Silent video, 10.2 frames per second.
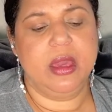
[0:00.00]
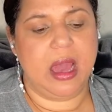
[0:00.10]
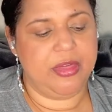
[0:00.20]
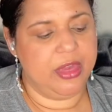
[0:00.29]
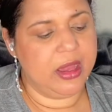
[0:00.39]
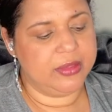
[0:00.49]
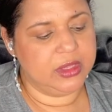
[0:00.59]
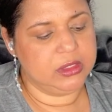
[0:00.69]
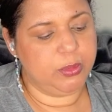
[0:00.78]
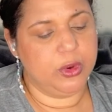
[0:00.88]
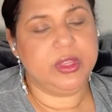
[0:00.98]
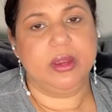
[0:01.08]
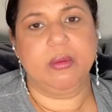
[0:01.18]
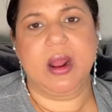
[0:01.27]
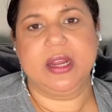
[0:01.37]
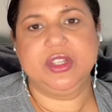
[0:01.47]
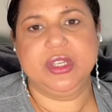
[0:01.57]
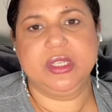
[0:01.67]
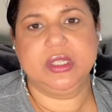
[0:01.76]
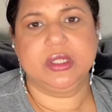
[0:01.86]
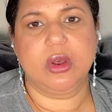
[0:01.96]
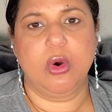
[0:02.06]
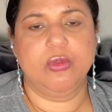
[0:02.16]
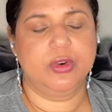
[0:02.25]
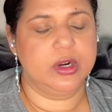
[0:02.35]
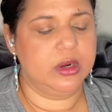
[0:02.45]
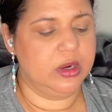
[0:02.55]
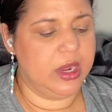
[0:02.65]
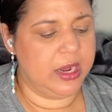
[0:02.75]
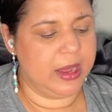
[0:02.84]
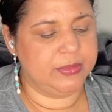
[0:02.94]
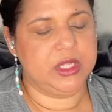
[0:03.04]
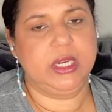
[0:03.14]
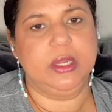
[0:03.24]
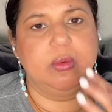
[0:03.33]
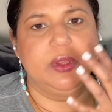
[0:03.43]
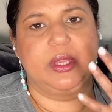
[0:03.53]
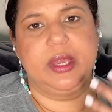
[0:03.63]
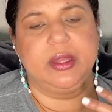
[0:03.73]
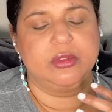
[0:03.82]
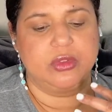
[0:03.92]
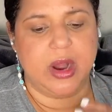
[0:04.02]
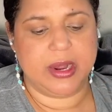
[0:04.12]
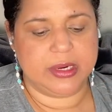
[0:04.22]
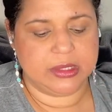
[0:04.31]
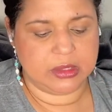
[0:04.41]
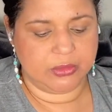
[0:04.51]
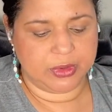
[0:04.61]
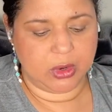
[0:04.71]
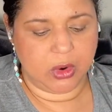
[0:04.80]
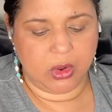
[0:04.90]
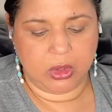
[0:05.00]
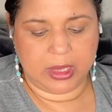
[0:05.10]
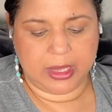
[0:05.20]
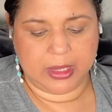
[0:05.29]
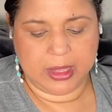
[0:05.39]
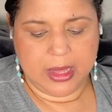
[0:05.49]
I think at this point the rash is over and I'm dealing with the dryness of it all, like